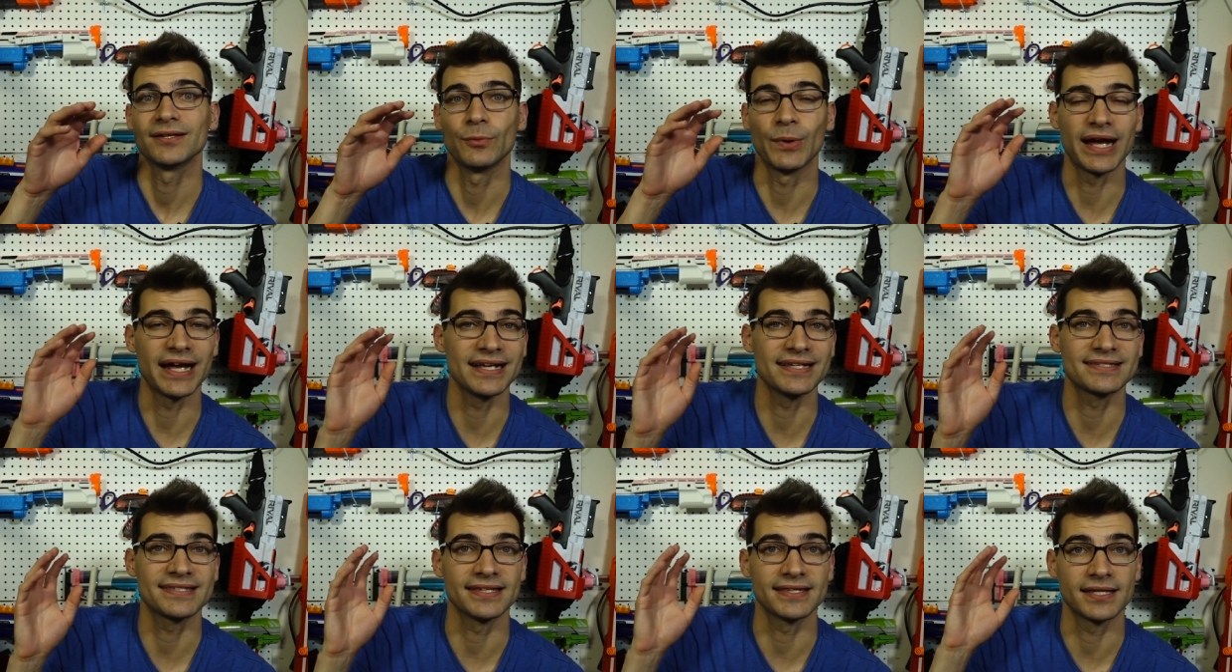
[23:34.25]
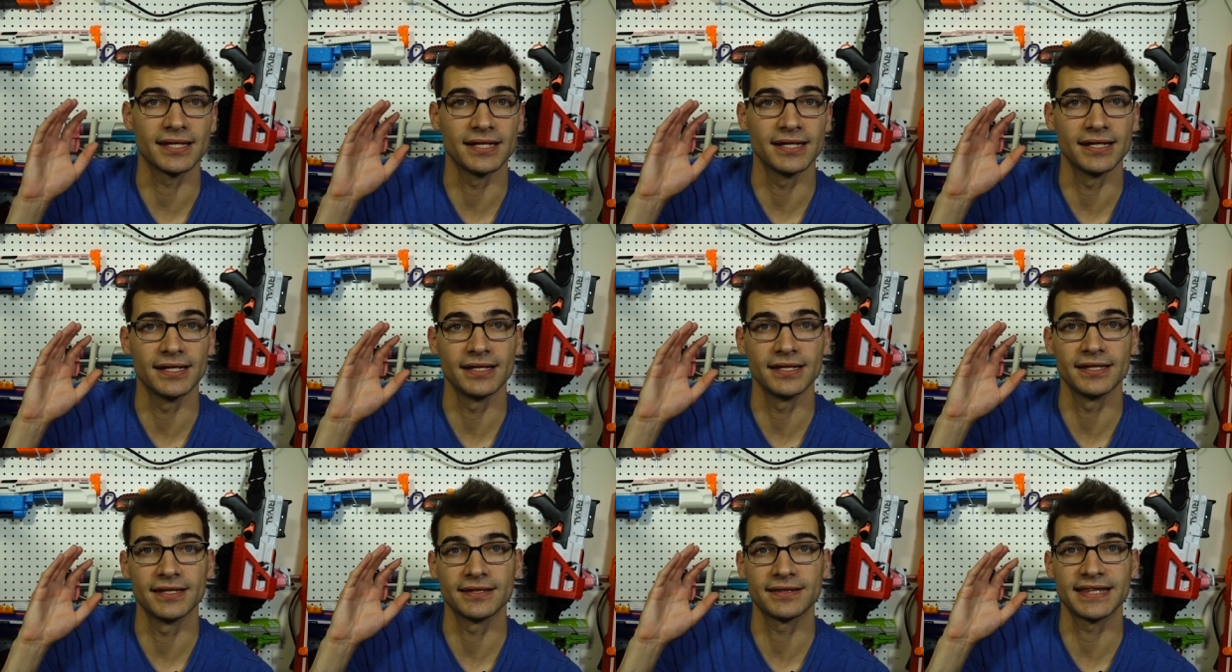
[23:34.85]
ways that
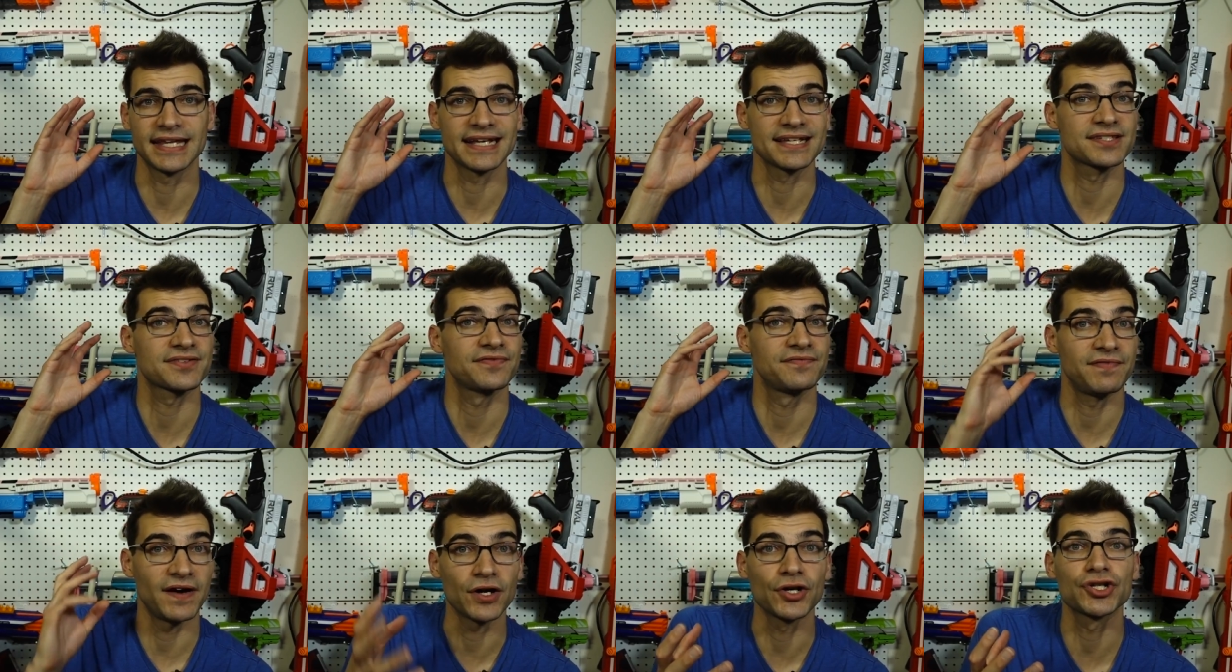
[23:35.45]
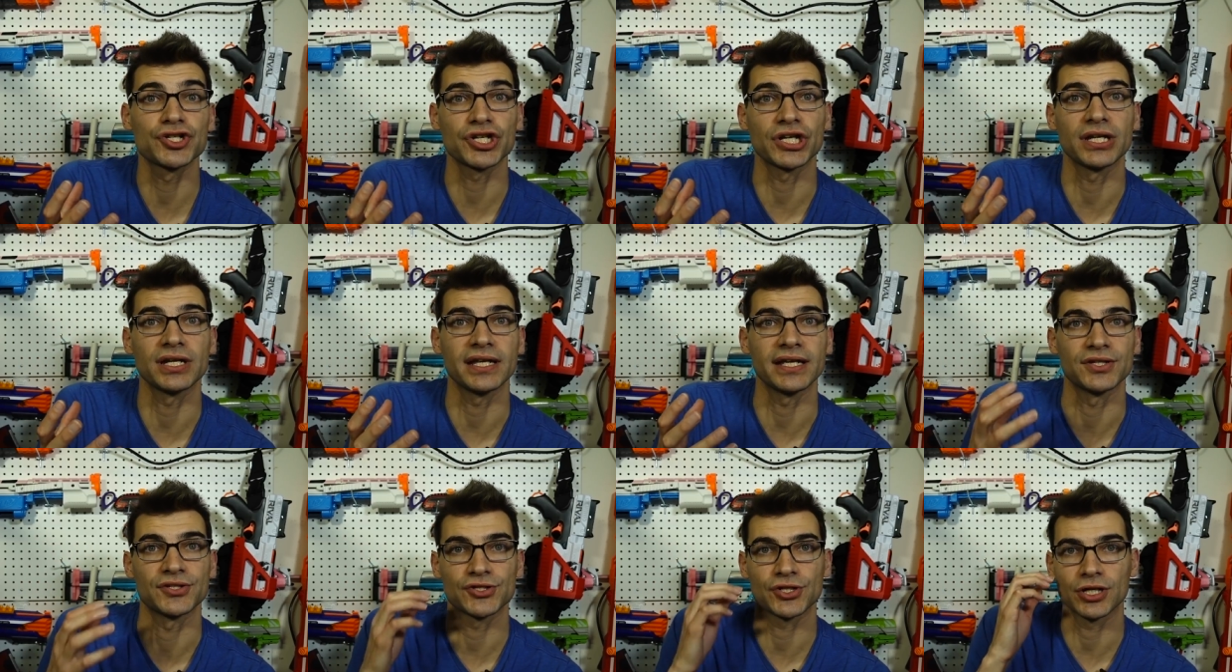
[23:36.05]
the, the, things
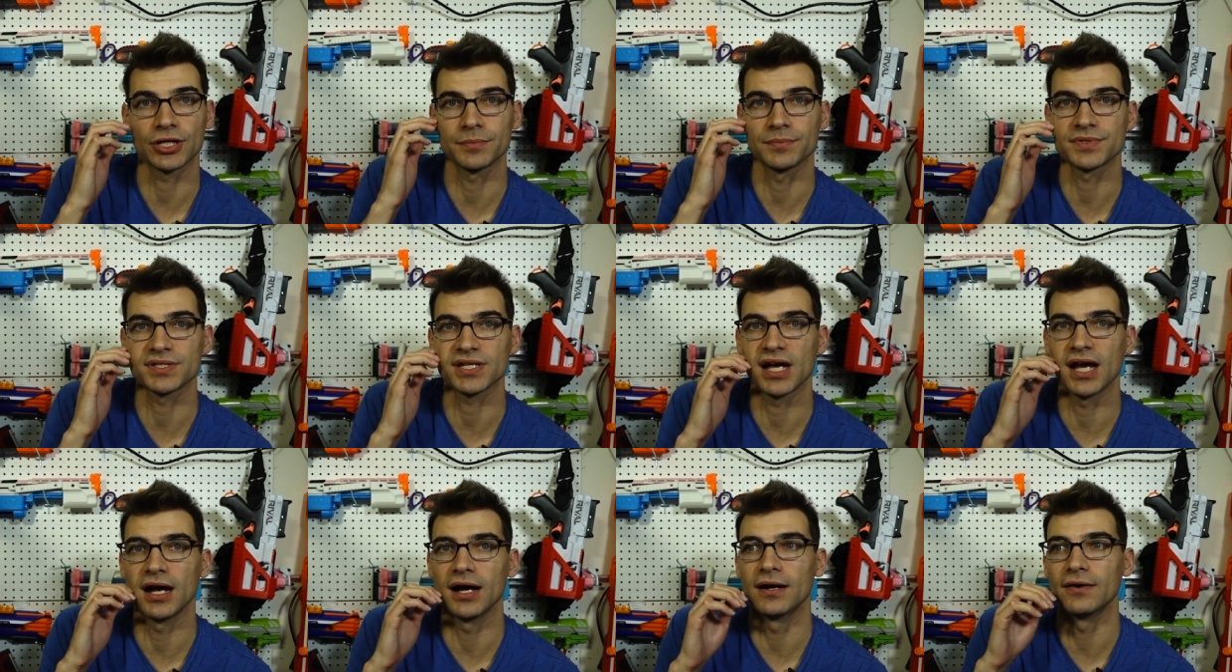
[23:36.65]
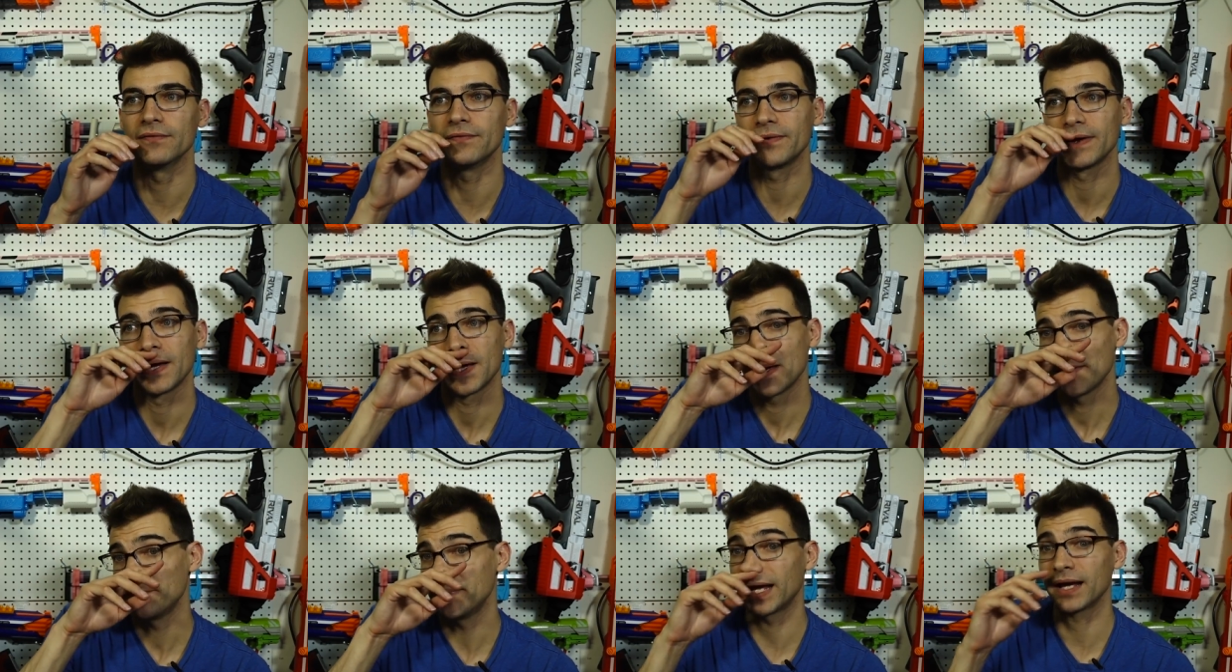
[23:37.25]
function in terms of
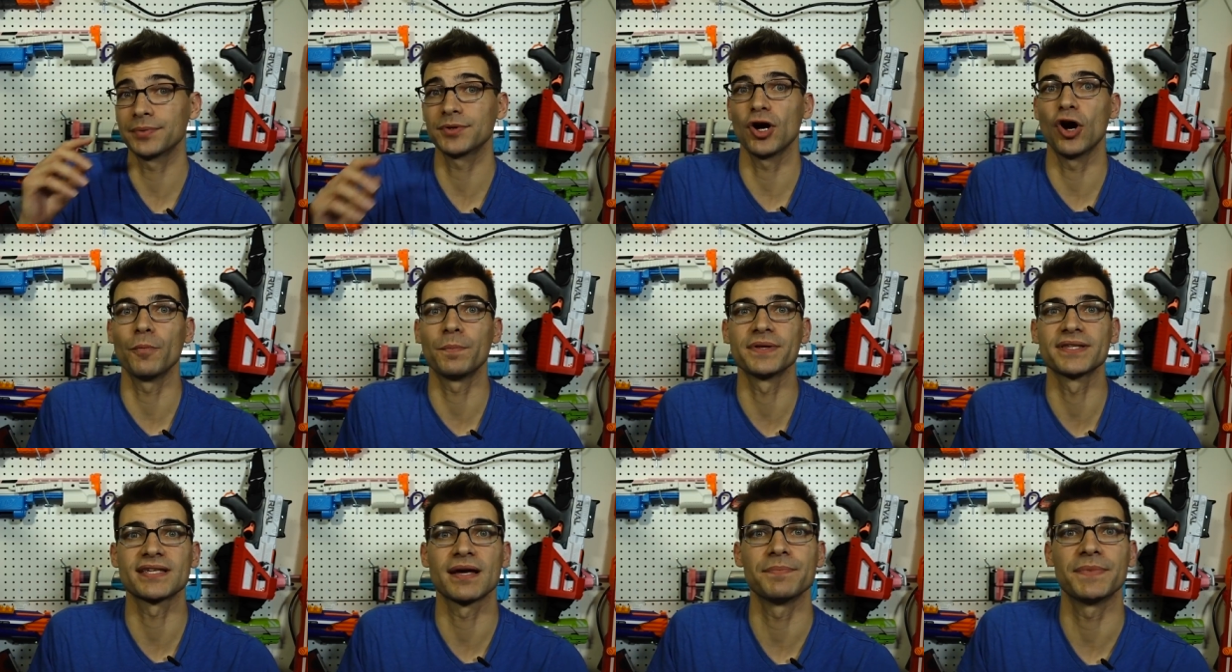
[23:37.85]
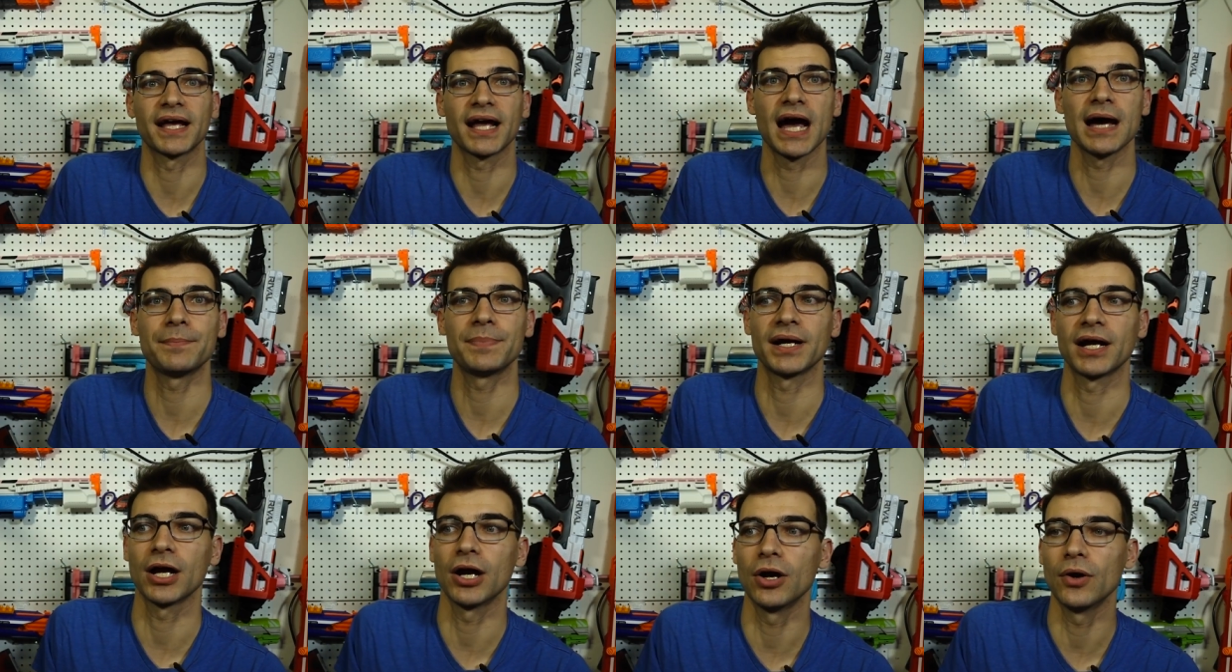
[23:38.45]
being able to open something
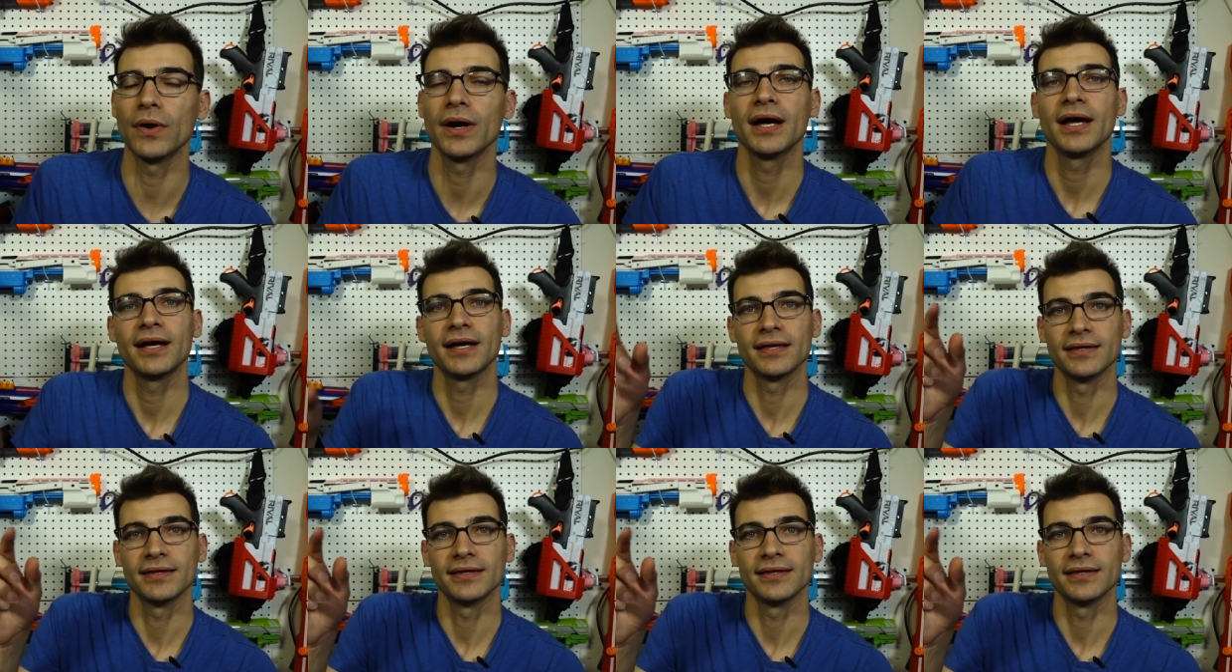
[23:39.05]
up and go,